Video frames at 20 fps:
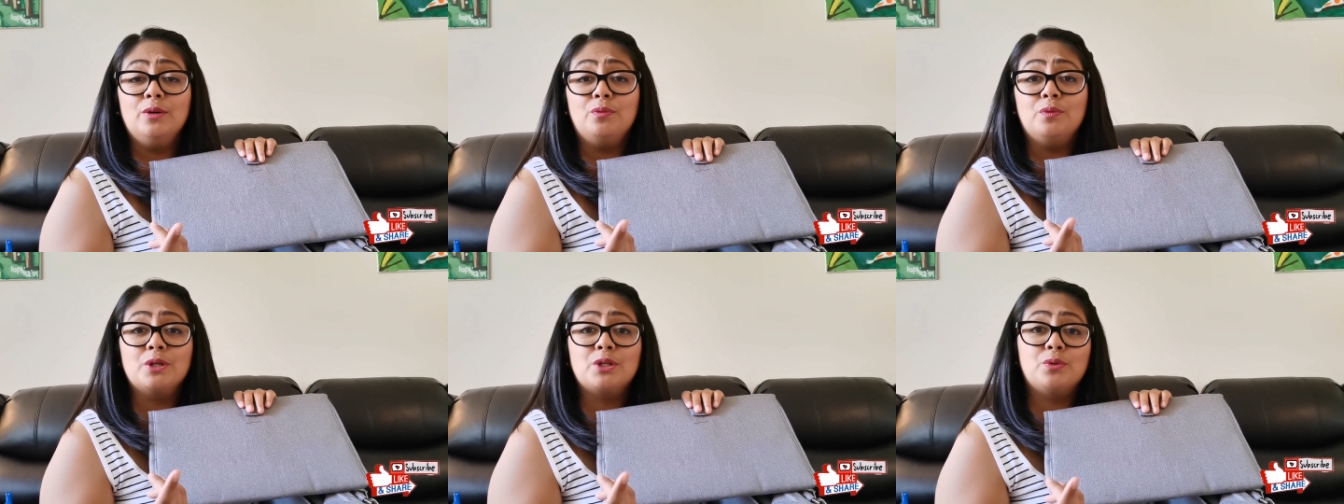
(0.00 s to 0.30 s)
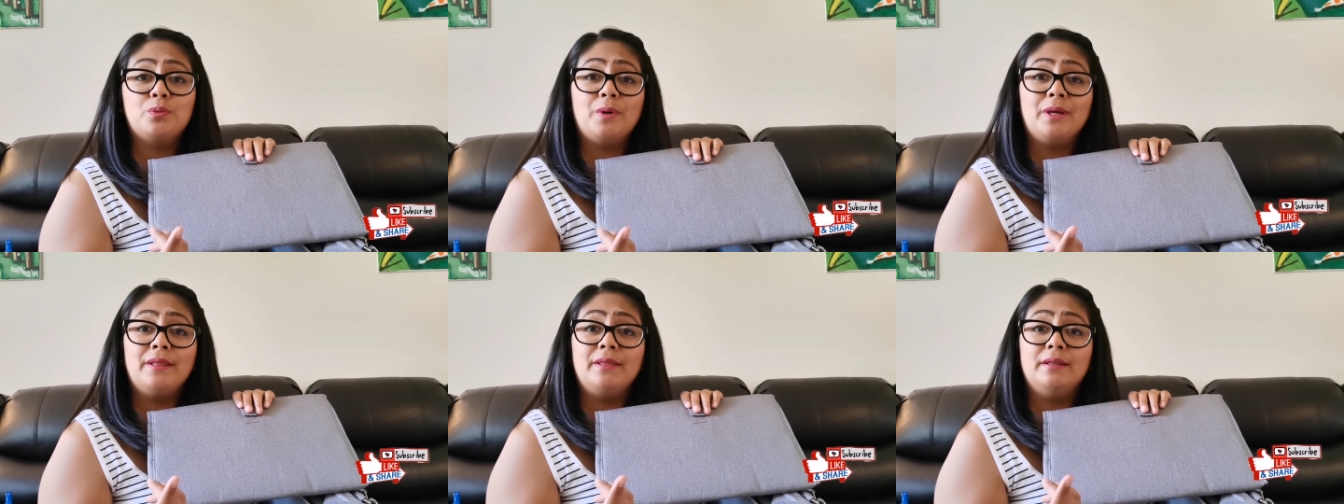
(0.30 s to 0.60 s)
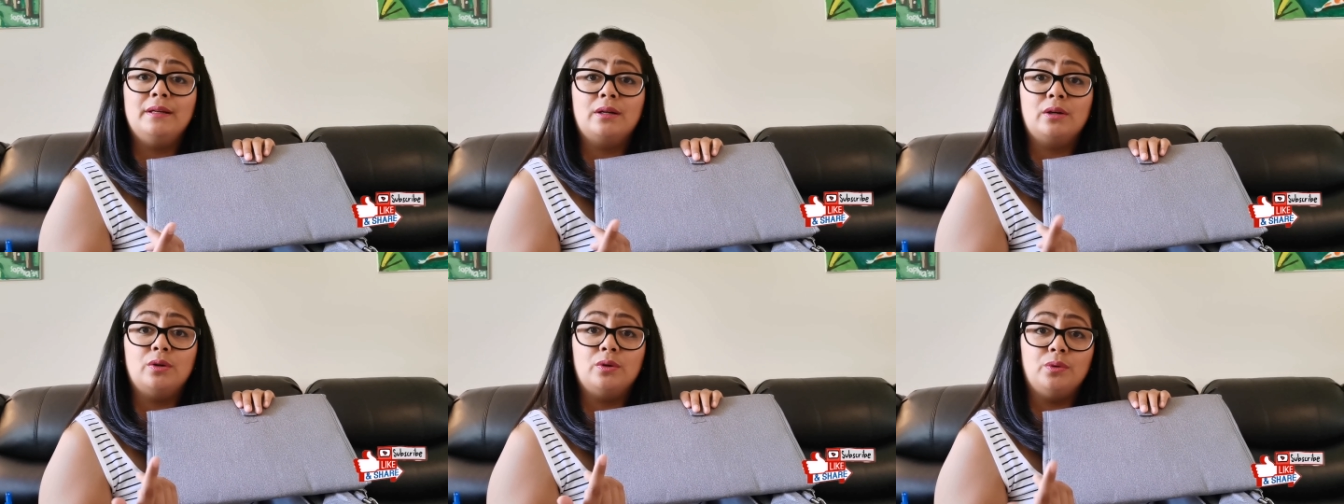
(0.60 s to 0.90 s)
was when
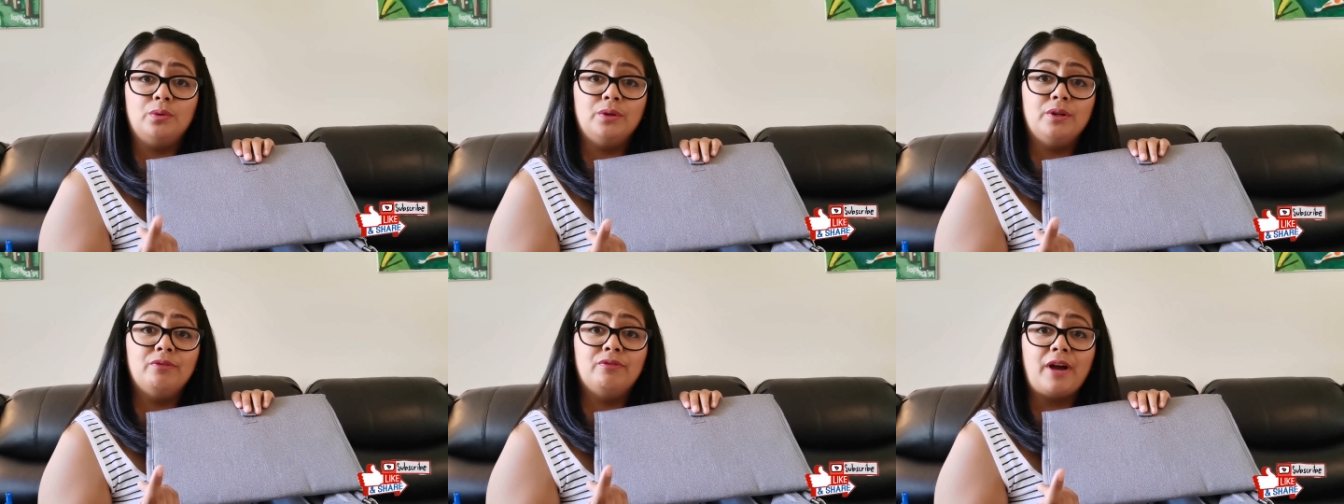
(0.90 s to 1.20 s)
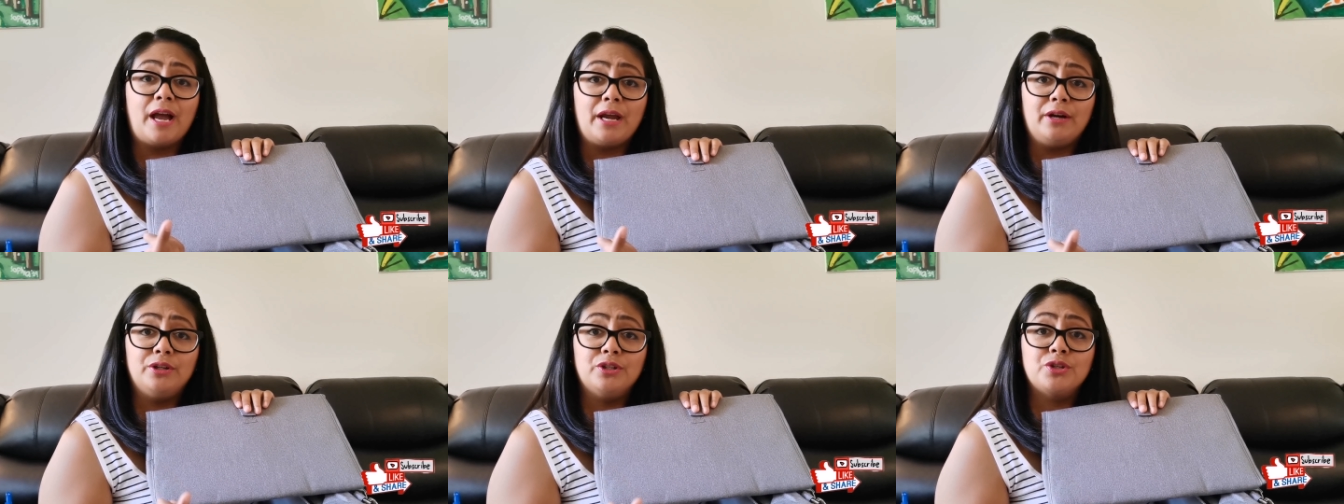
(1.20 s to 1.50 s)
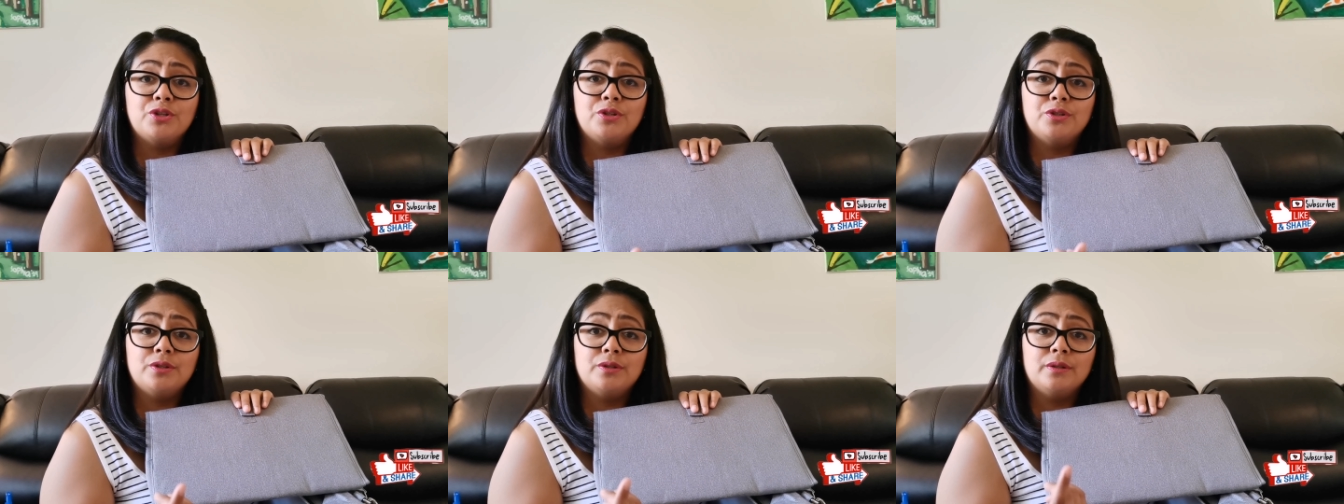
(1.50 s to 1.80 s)
the
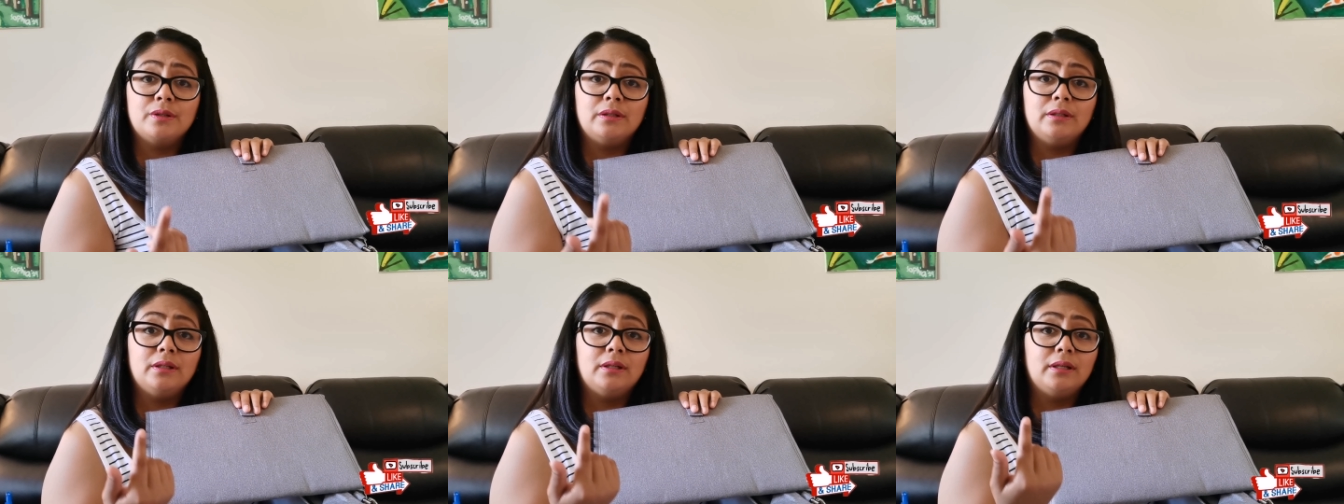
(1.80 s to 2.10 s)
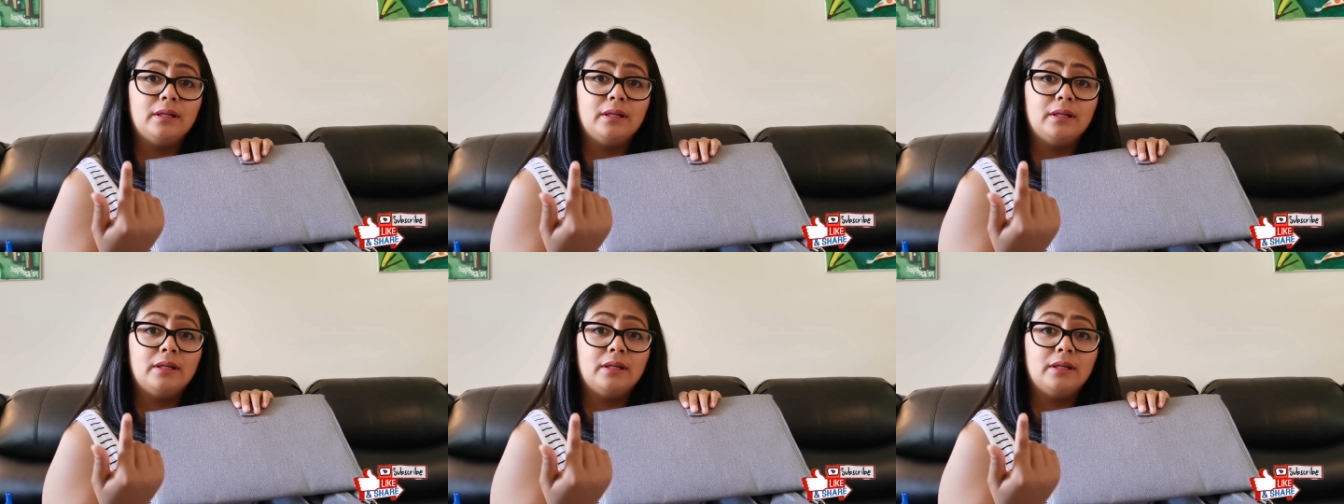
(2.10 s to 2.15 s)
coronavirus